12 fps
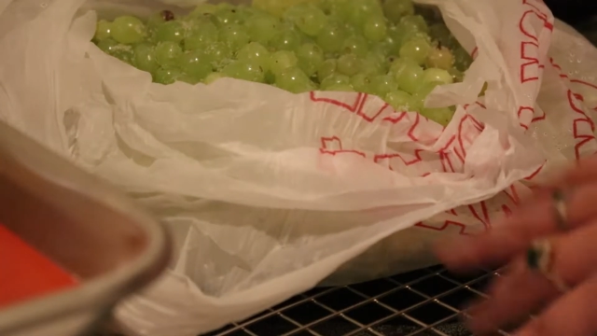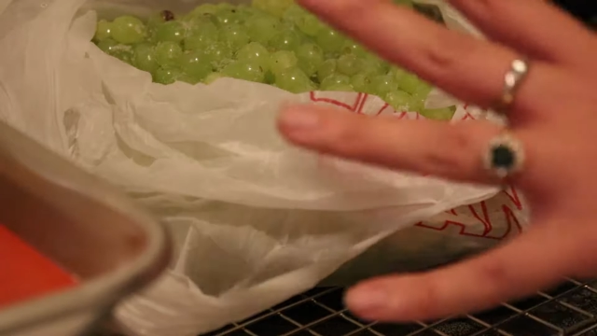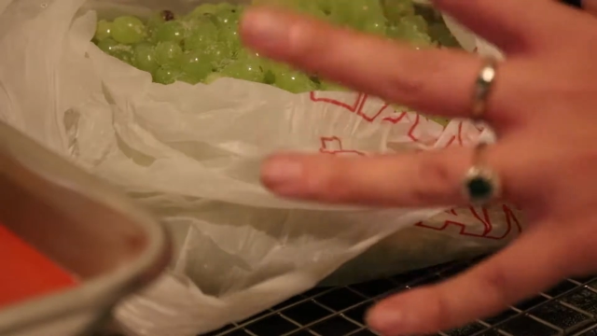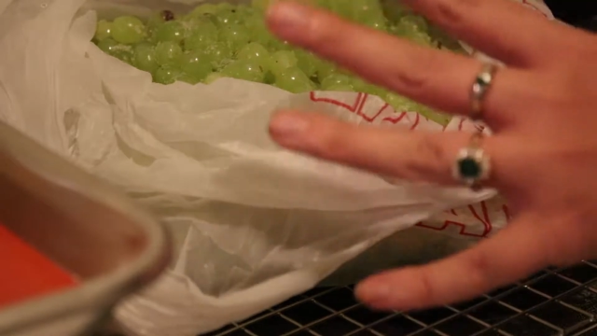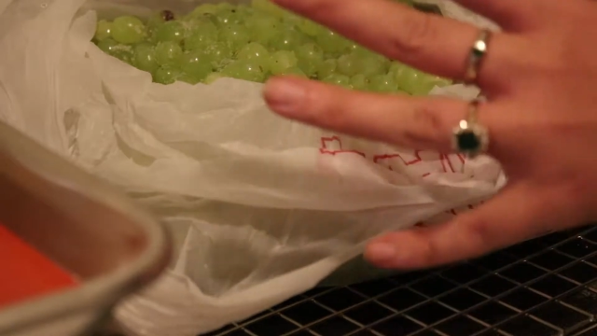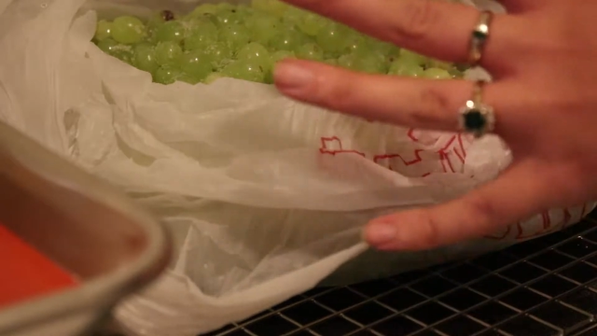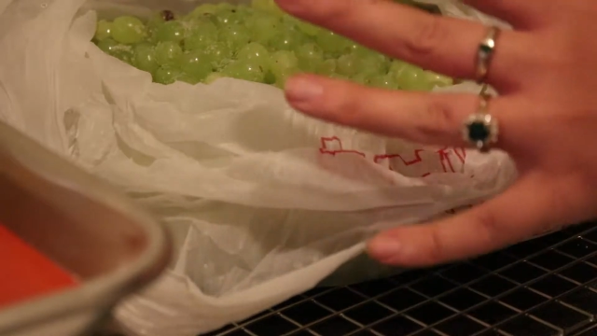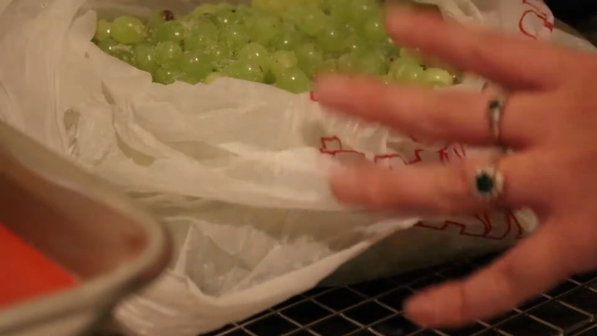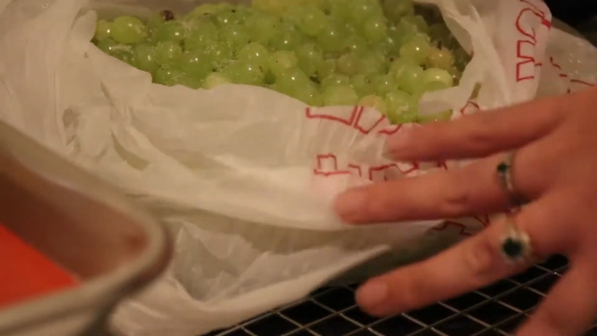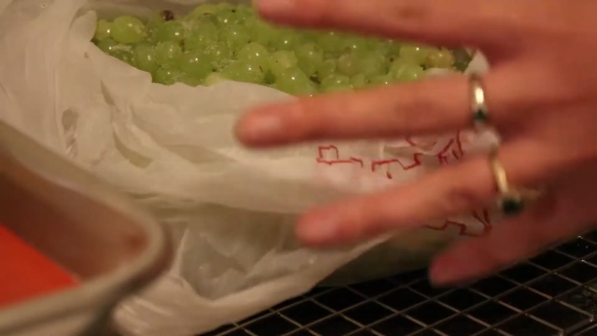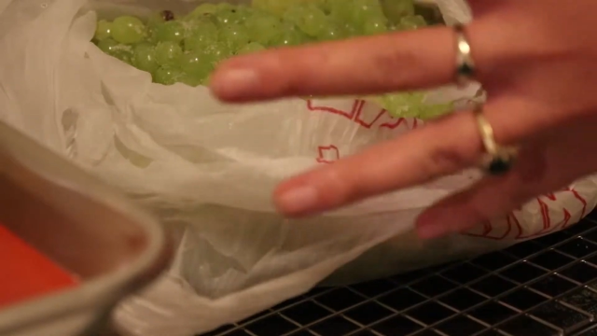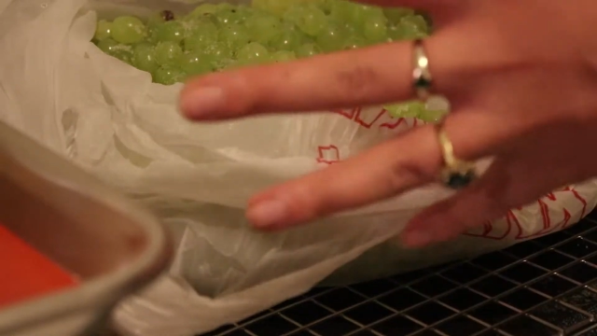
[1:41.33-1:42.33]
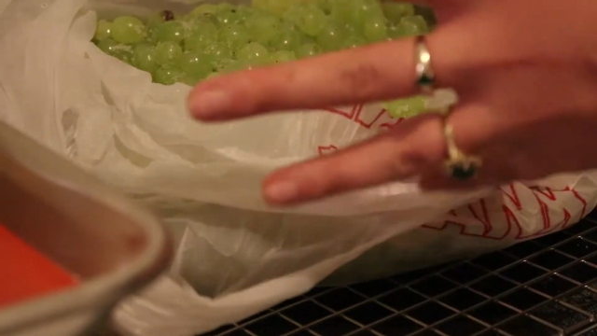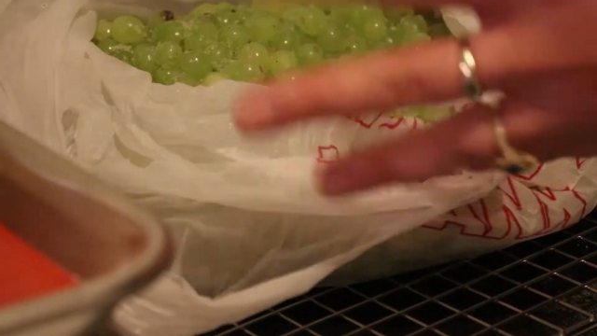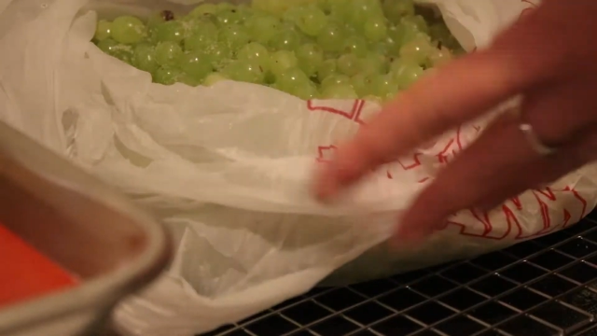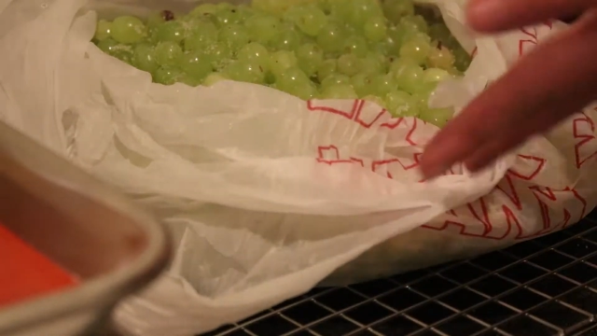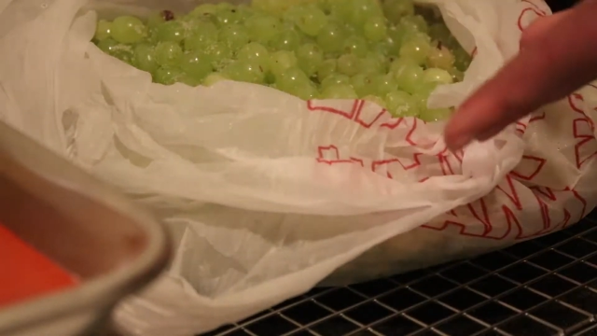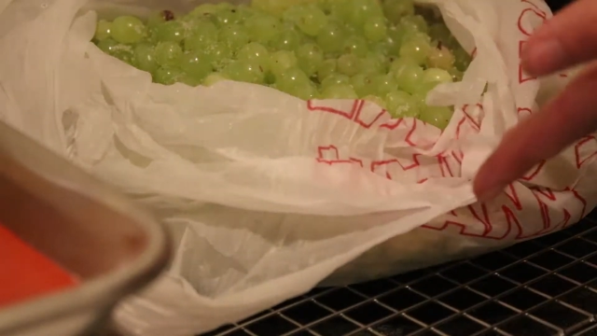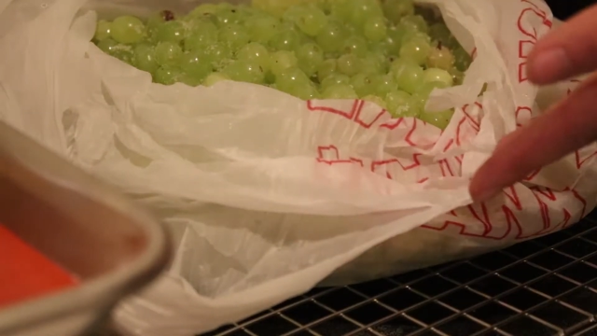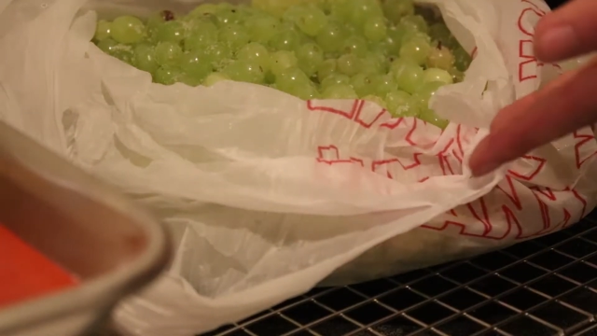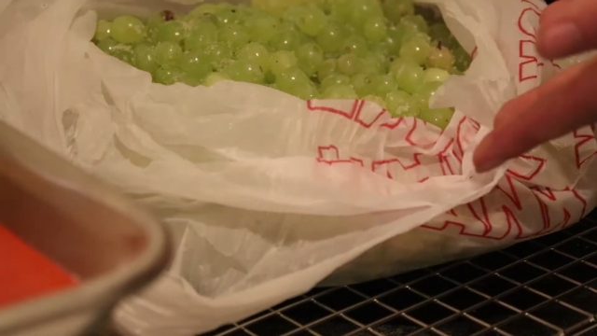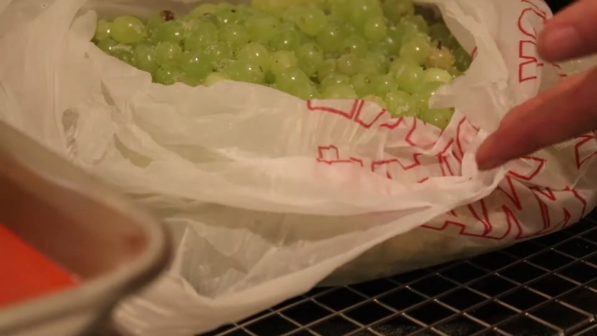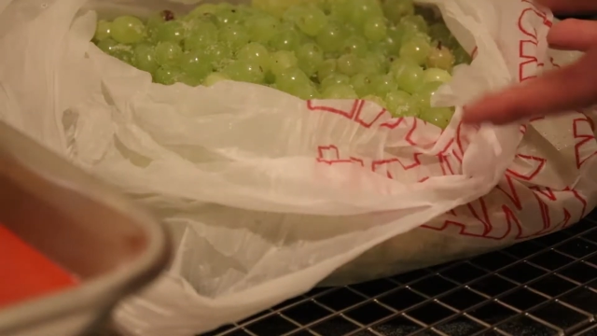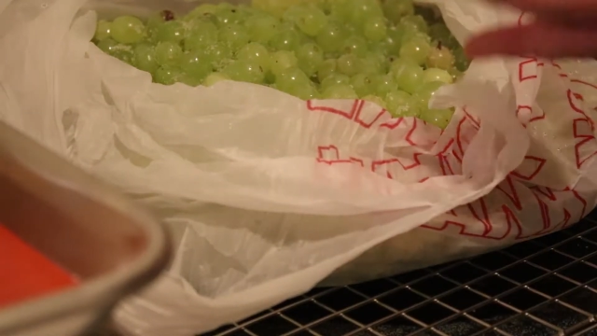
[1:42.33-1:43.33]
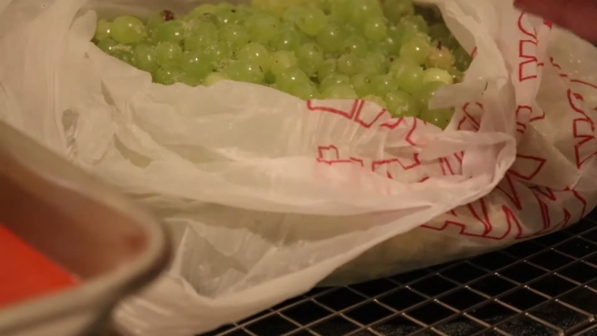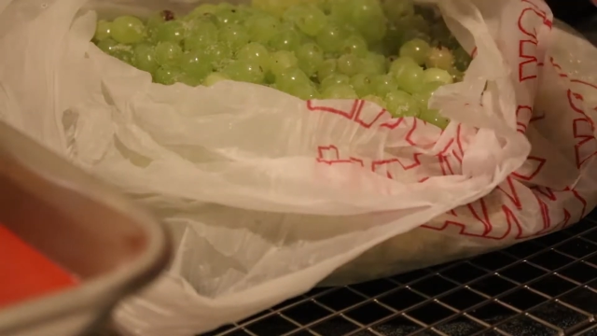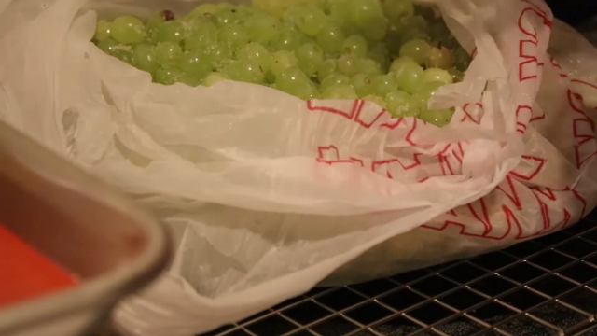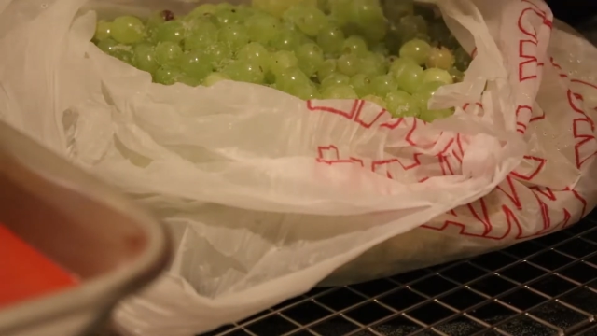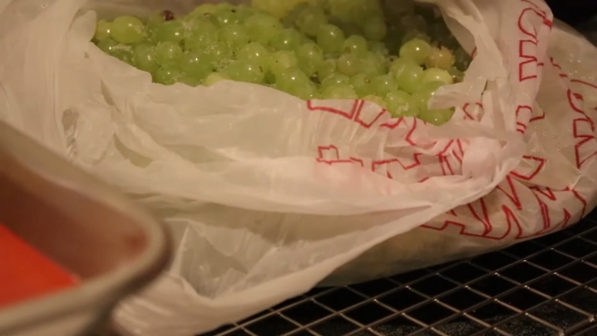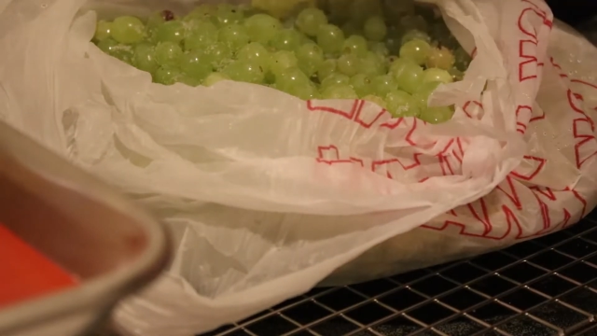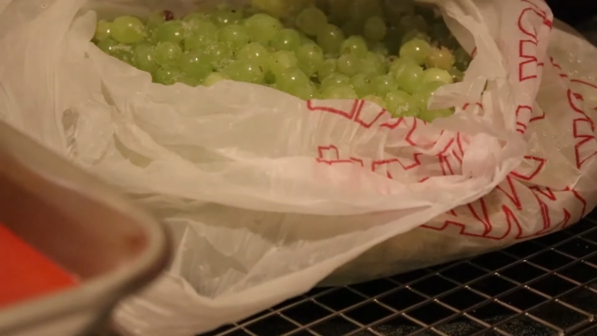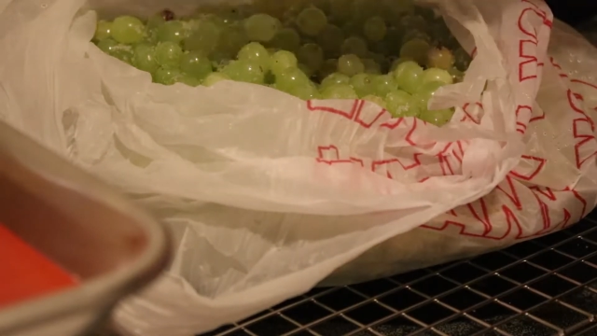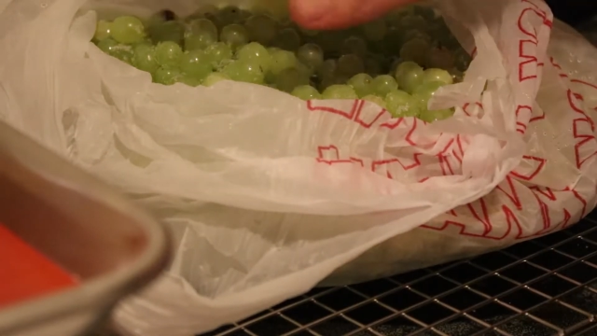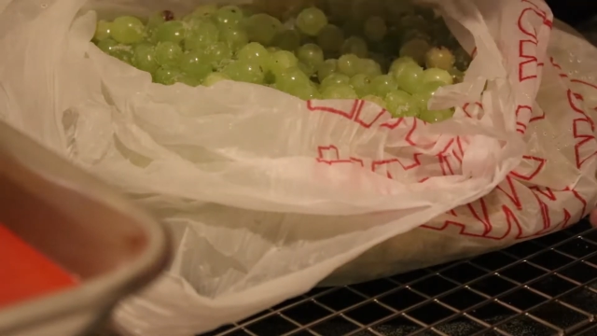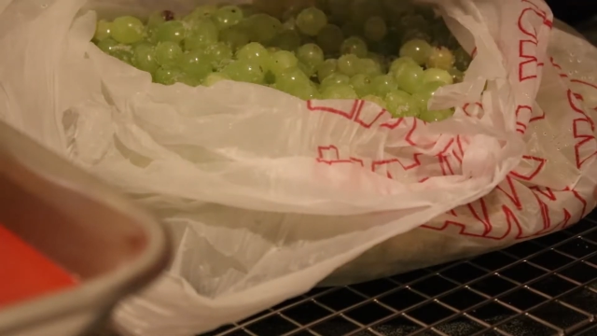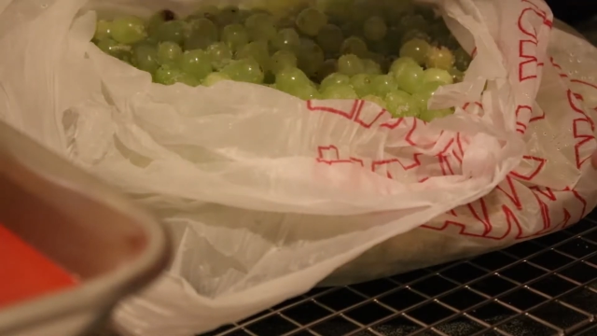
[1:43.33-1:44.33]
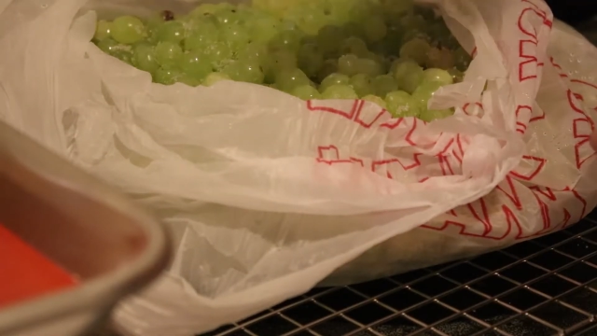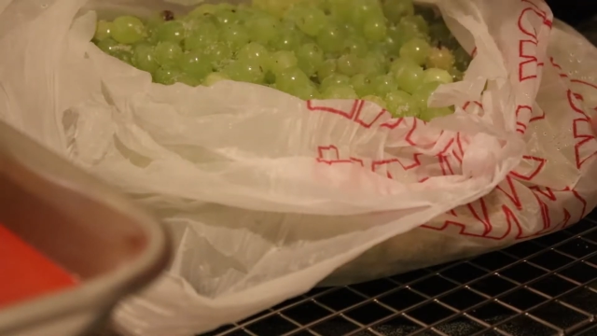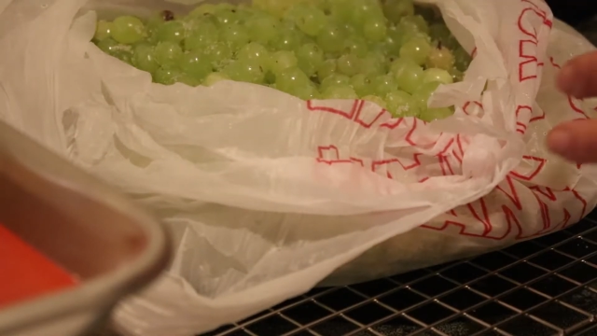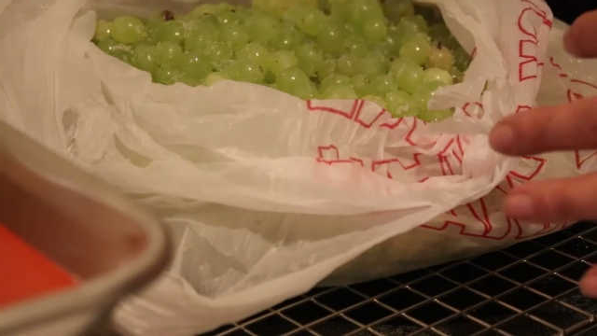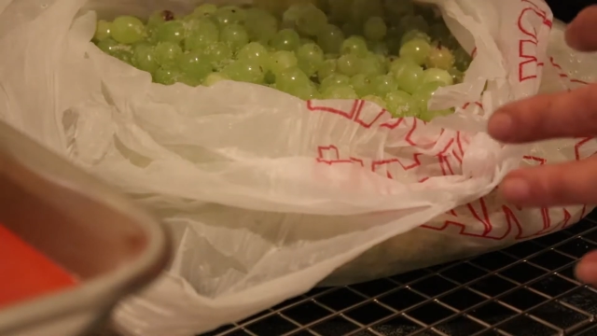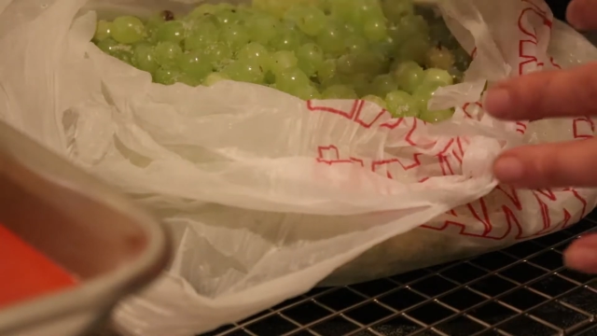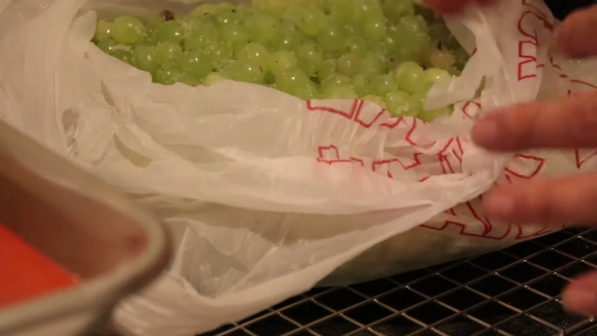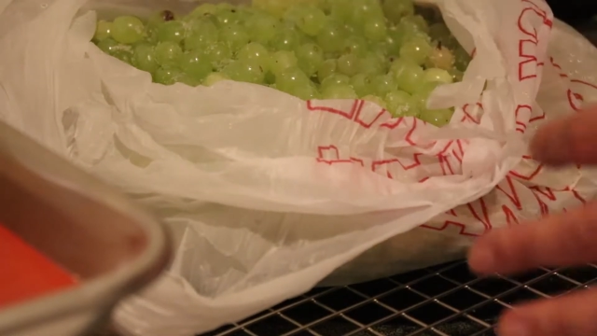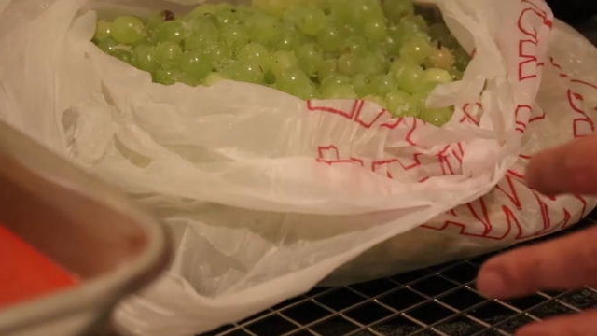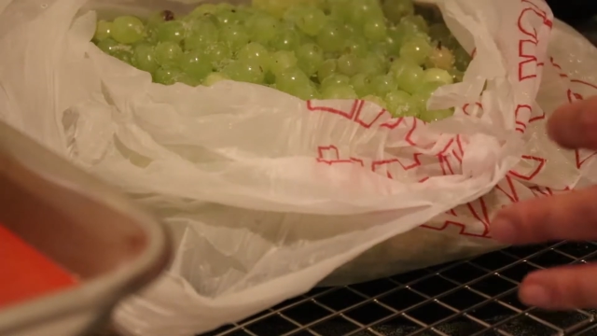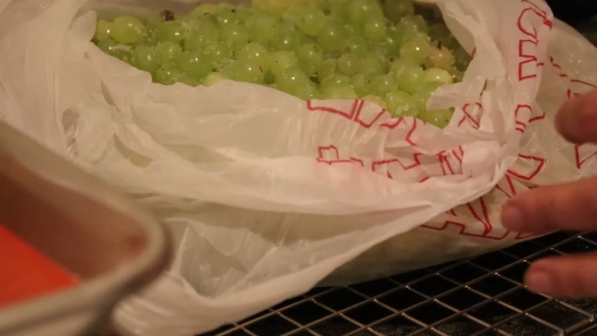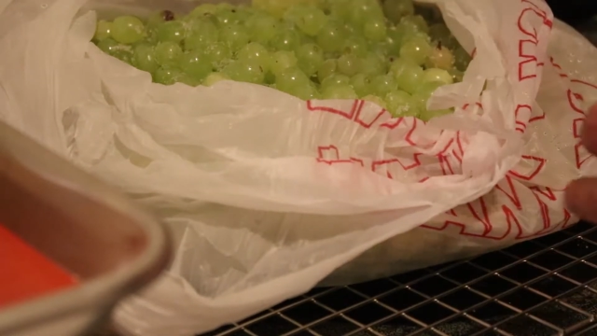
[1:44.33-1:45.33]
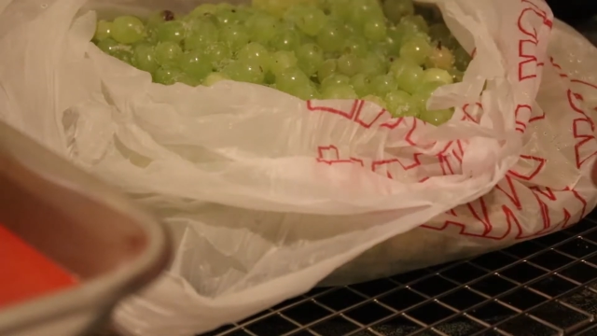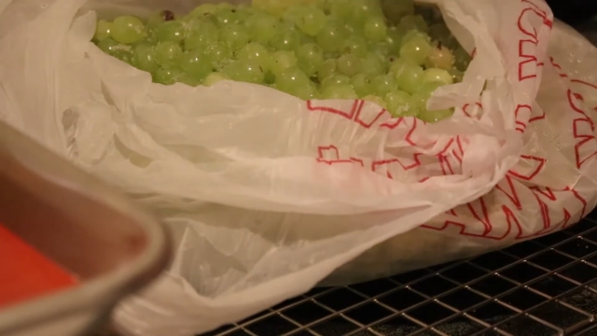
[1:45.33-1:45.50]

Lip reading: [unreadable: no face in view]